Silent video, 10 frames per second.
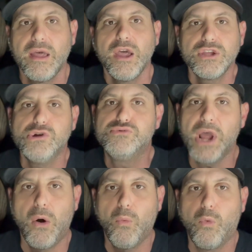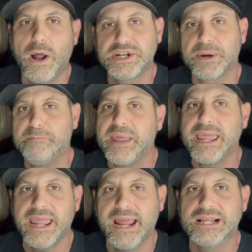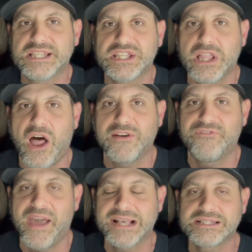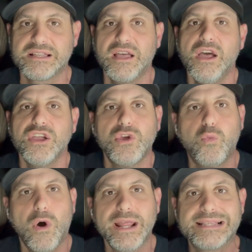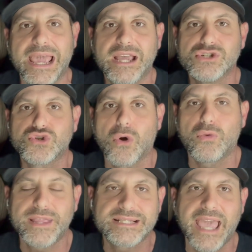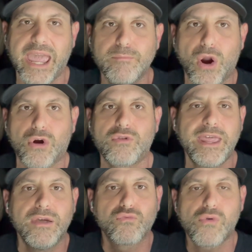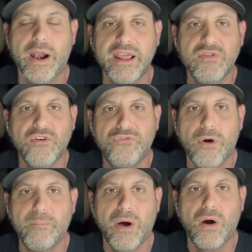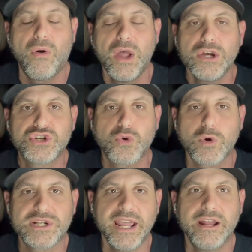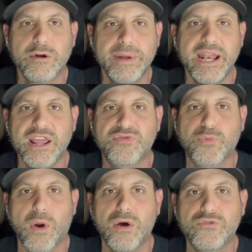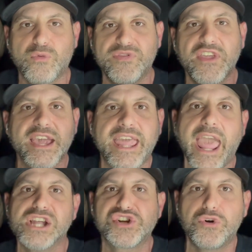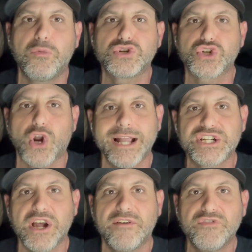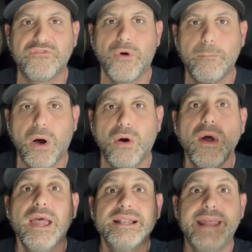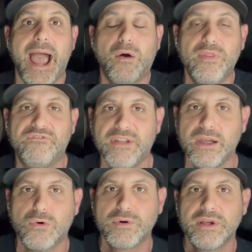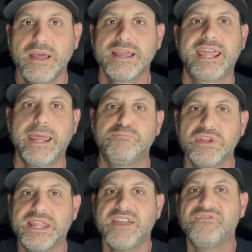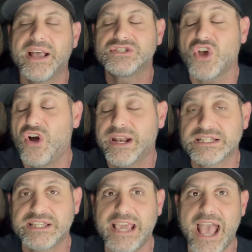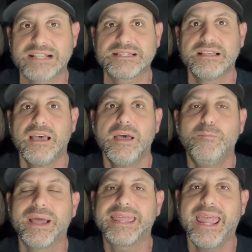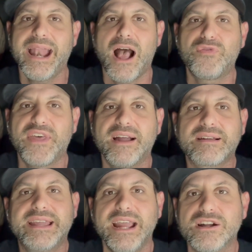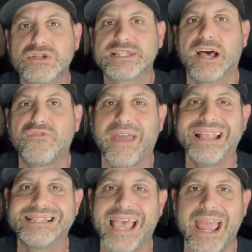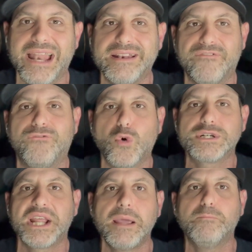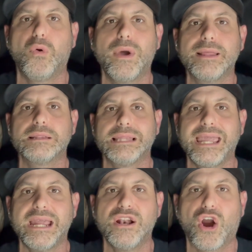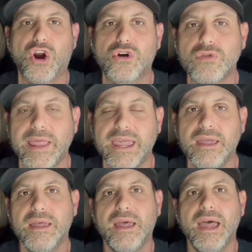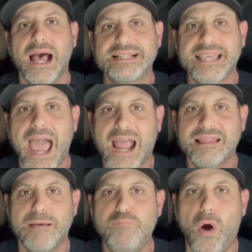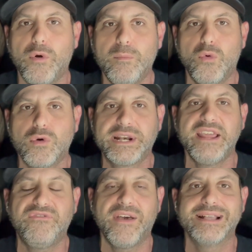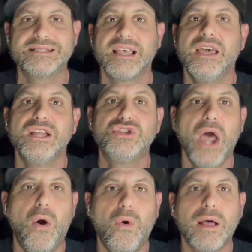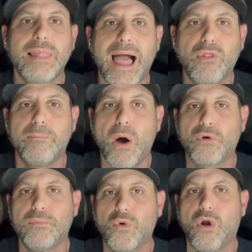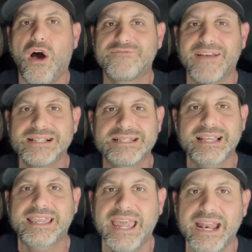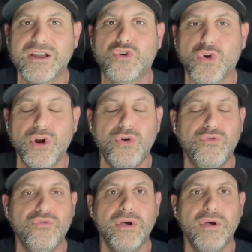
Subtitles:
You don't want to be in a slugfest. You want to take control of this game early, running the football, short to intermediate throws with the occasional stretch of the football down the field. Keep the defense honest, yes, but get out there, get yourself a 10 to 14 point lead early. Attack that Baltimore defense. Don't allow the Baltimore offense to get in groove.